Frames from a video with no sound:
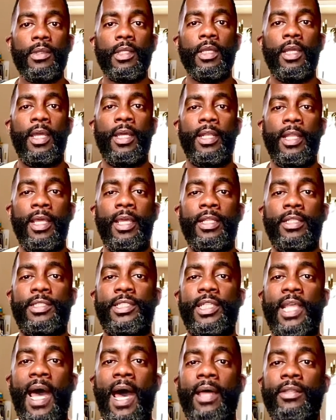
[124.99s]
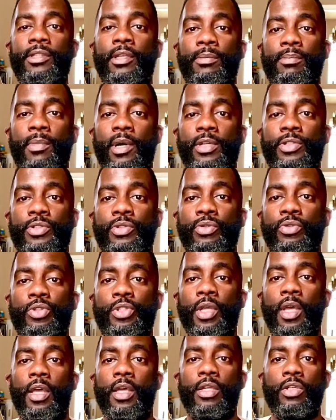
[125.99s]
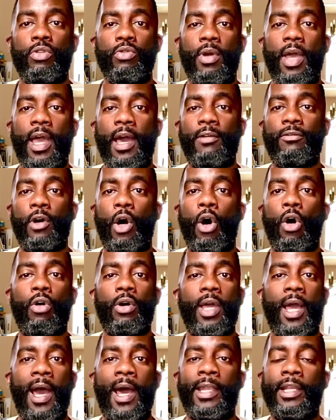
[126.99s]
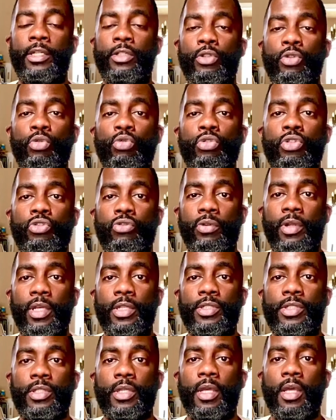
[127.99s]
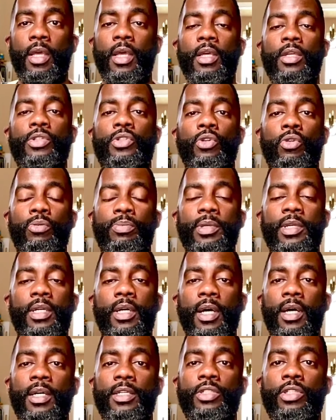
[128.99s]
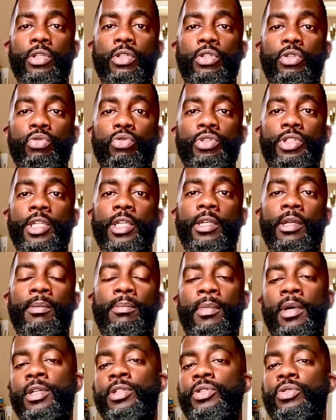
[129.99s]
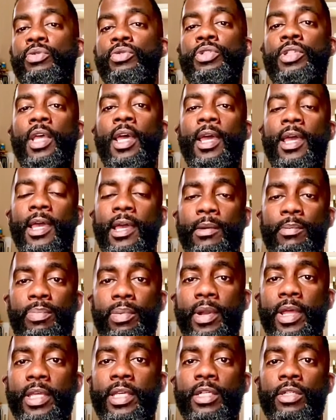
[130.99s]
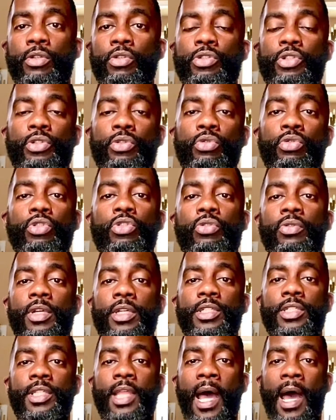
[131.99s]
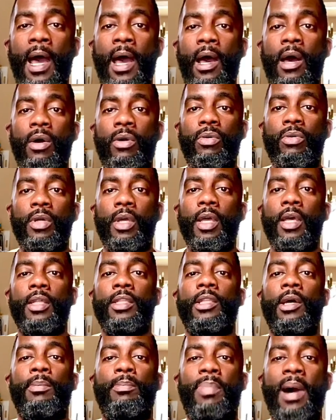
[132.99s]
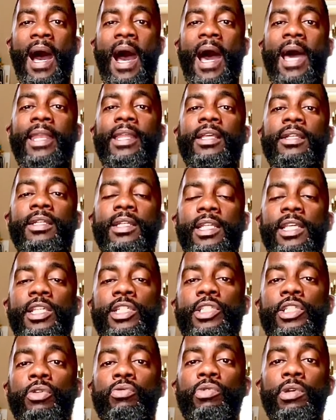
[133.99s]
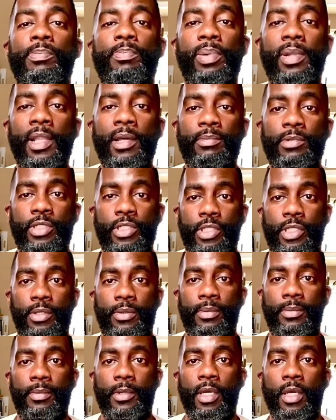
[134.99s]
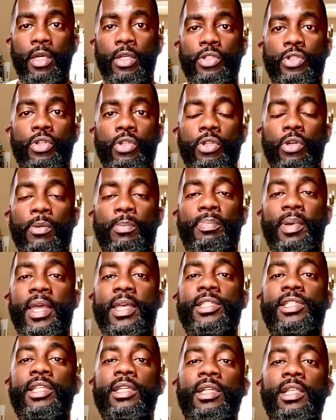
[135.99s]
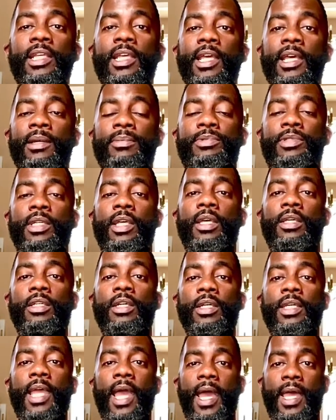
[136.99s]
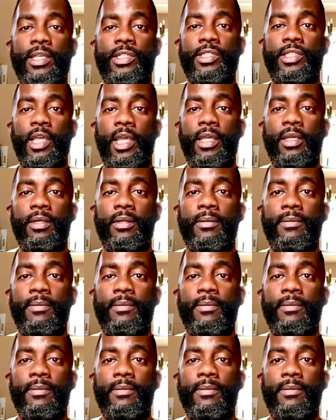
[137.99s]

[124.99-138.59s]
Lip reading: And inside the muscles, you have all kind of nutrients. So because you're using the muscles and breaking those nutrients down, the body needs to replenish them. So you're basically emptying your gas tank.